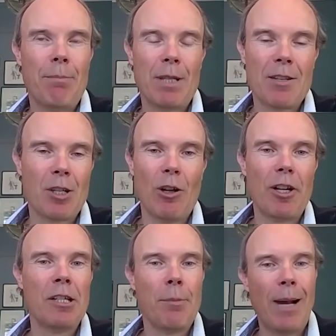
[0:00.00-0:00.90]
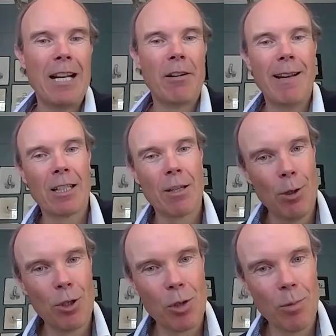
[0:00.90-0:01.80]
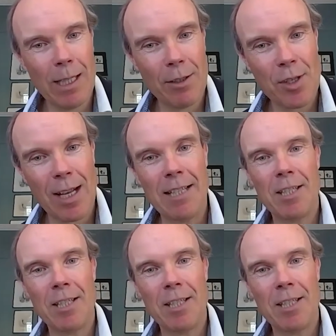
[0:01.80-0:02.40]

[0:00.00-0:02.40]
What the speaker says: But there's a lot of debate around commercial real estate.